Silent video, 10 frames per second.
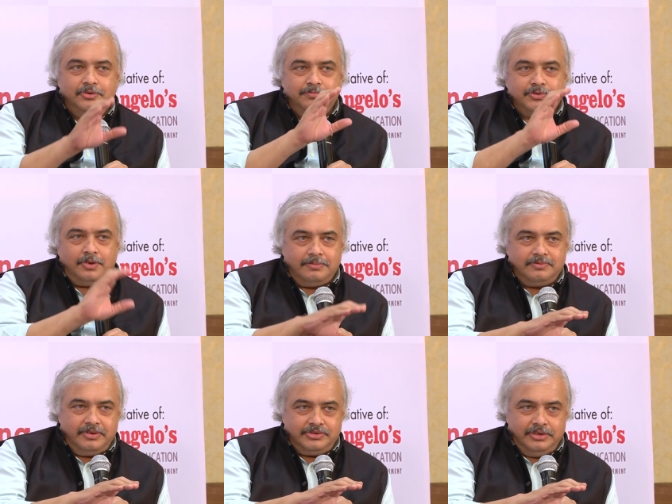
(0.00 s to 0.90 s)
stops
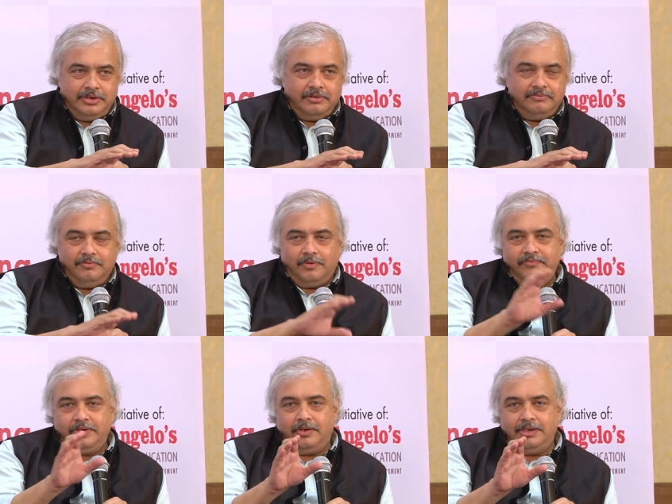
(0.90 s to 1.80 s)
functioning or what
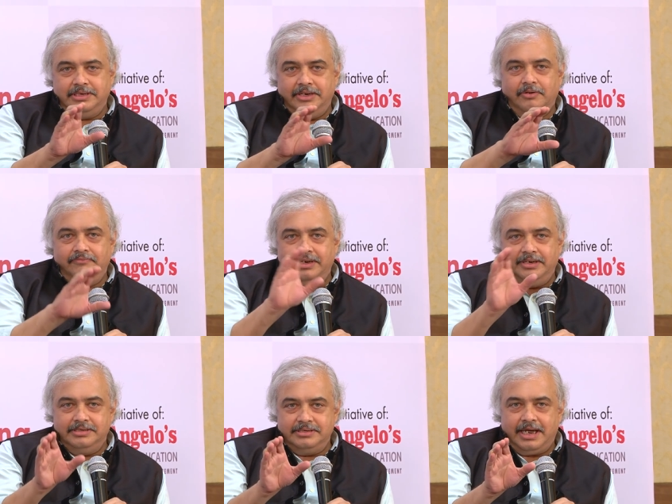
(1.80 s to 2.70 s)
we call as end of day
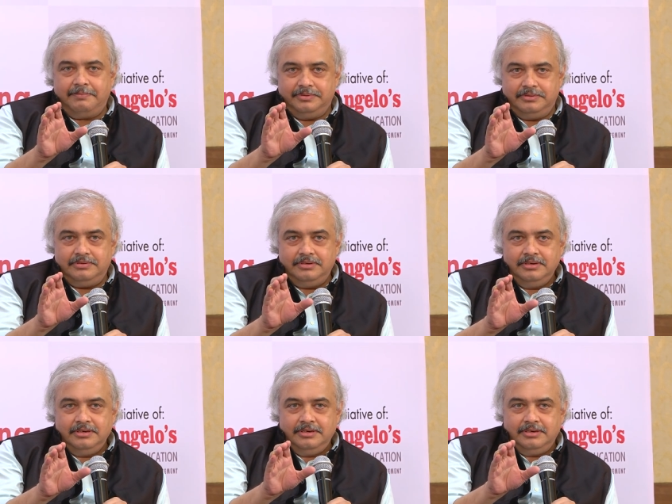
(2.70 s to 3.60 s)
doesn't happen,
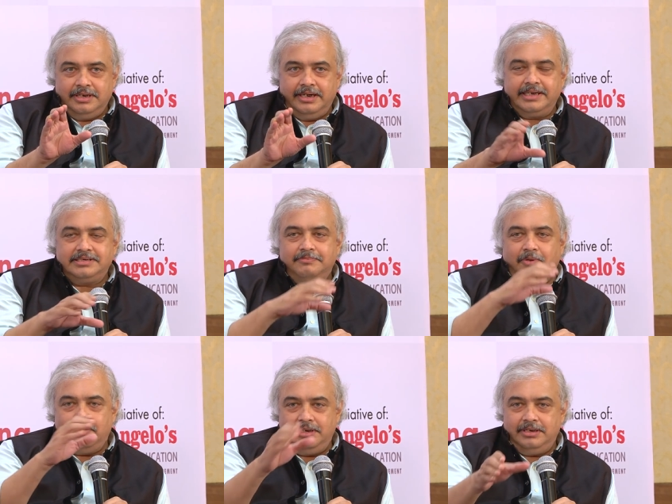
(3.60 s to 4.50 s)
the next day
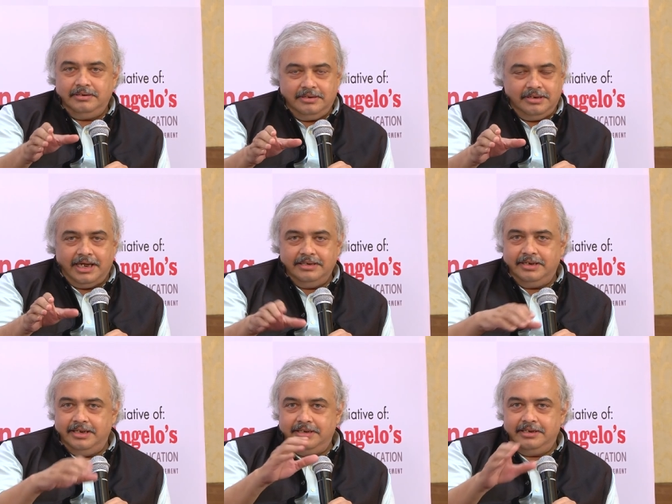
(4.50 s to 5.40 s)
morning, neither
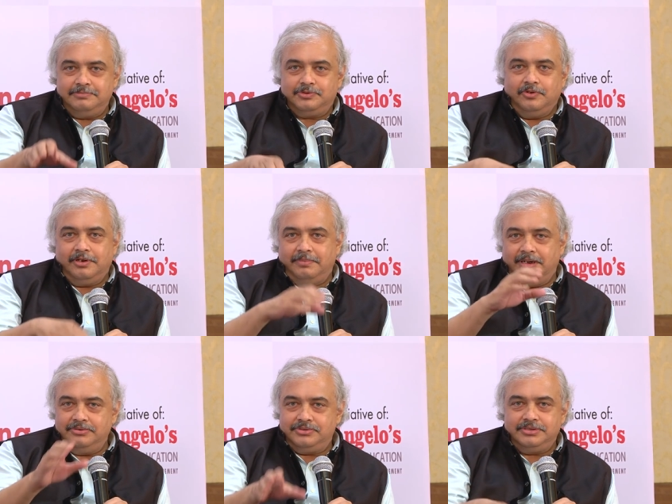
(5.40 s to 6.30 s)
ATMs nor
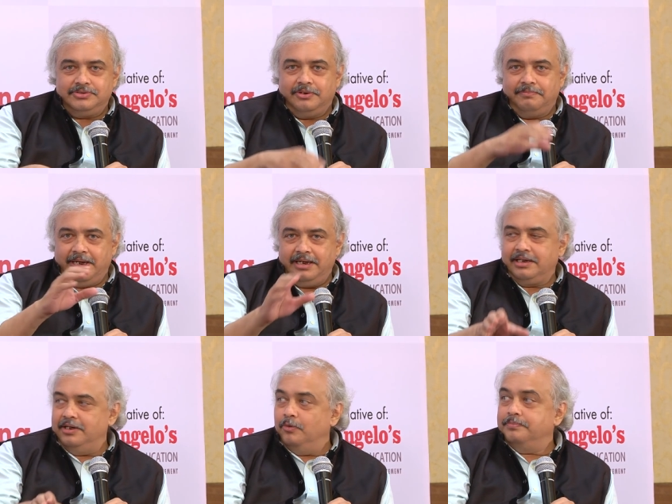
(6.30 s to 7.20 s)
branches nor bank
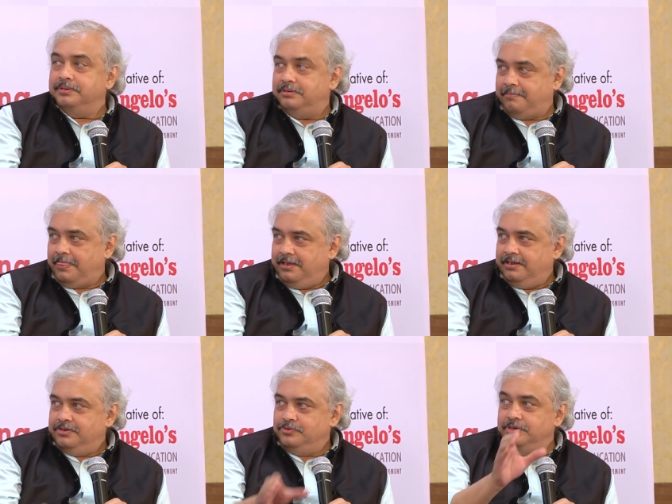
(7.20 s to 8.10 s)
can open.
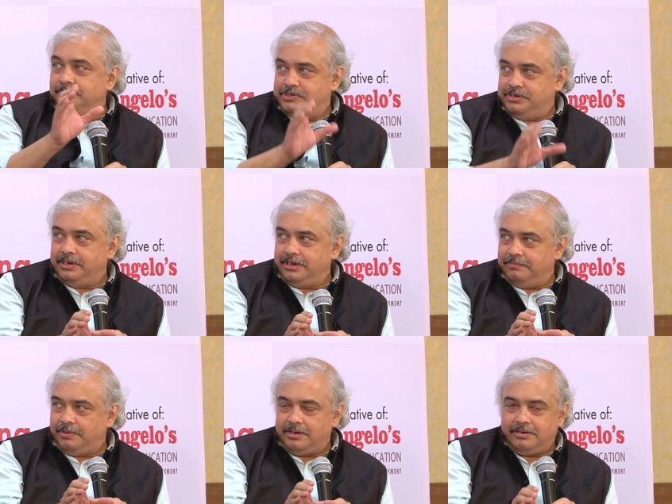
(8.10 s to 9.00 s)
So it is a mission critical
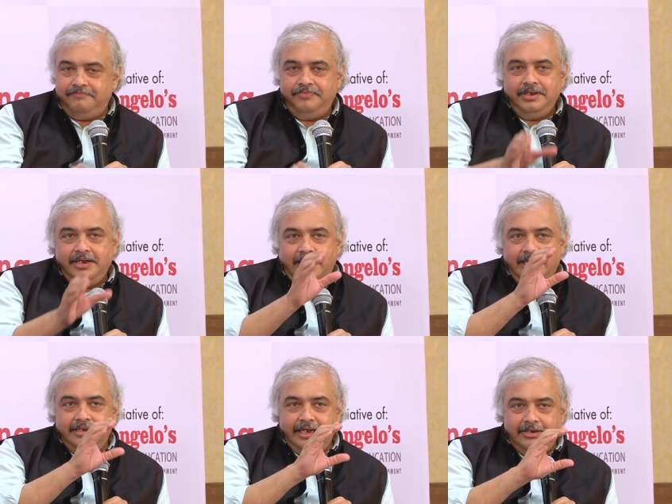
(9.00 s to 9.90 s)
product.
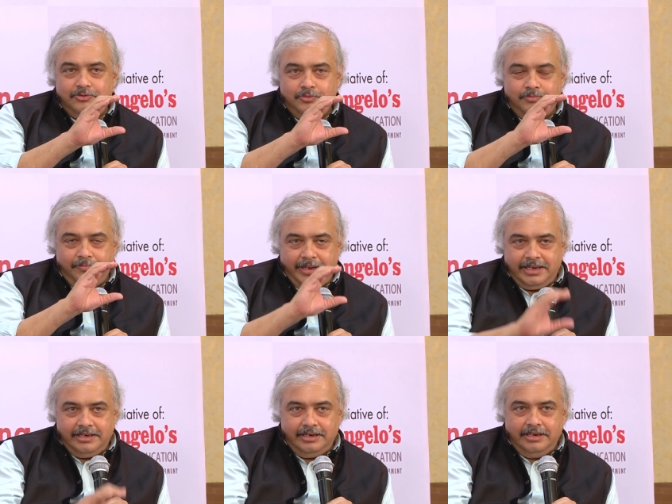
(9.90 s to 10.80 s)
And then to make
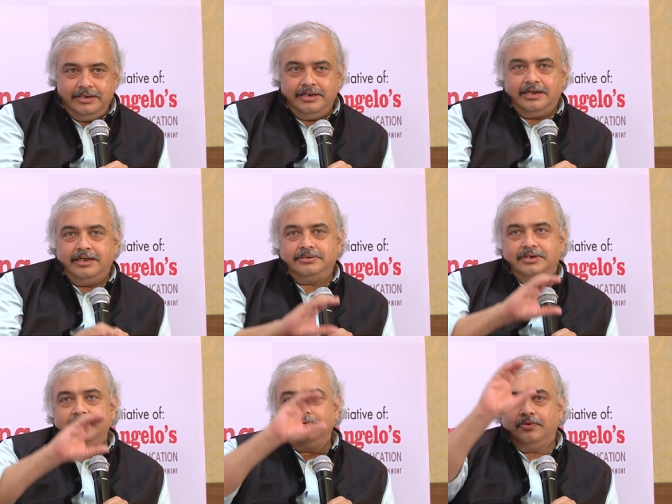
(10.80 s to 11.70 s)
it in India and
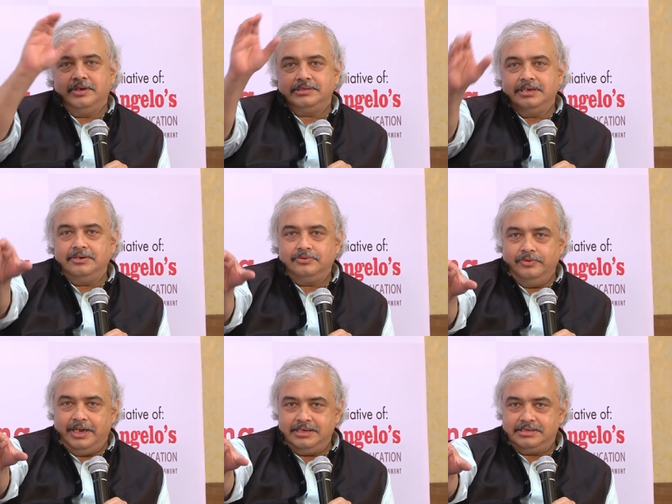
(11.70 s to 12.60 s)
try to go and sell it to
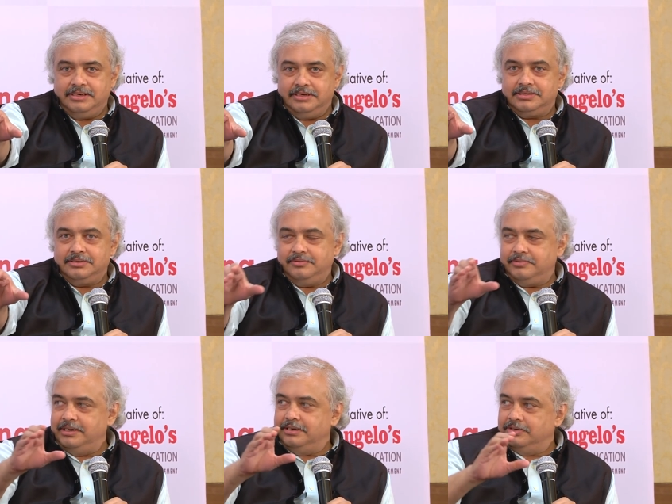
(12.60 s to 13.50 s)
United States,
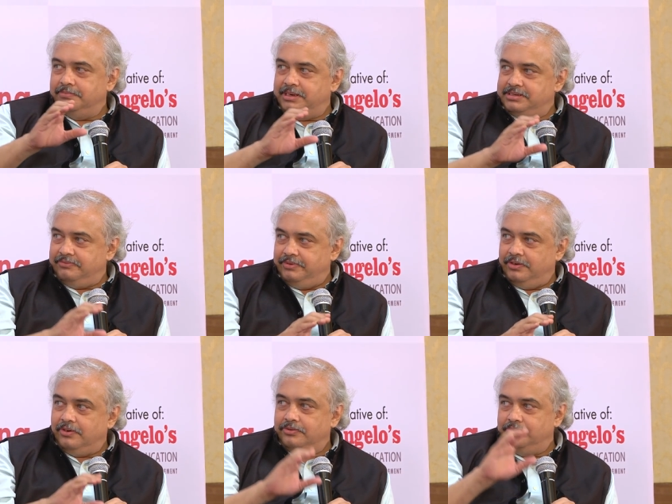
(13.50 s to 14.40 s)
10,000 miles away,
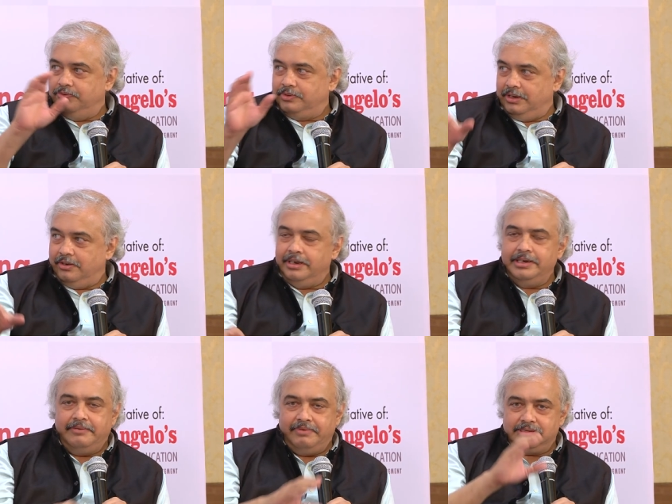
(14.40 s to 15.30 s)
or to UK, or any
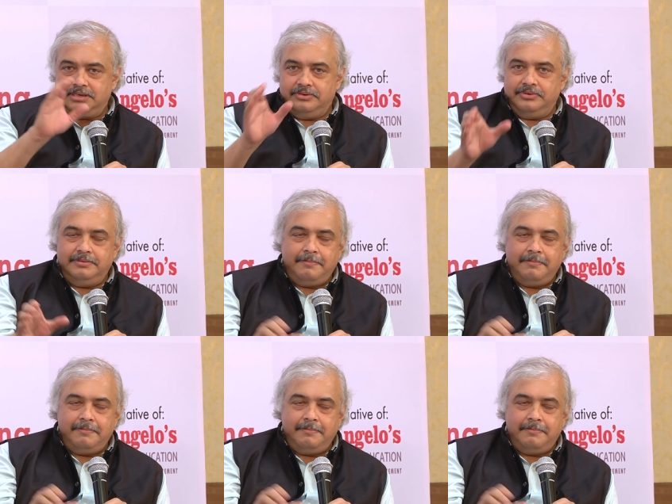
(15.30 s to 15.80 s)
advanced country,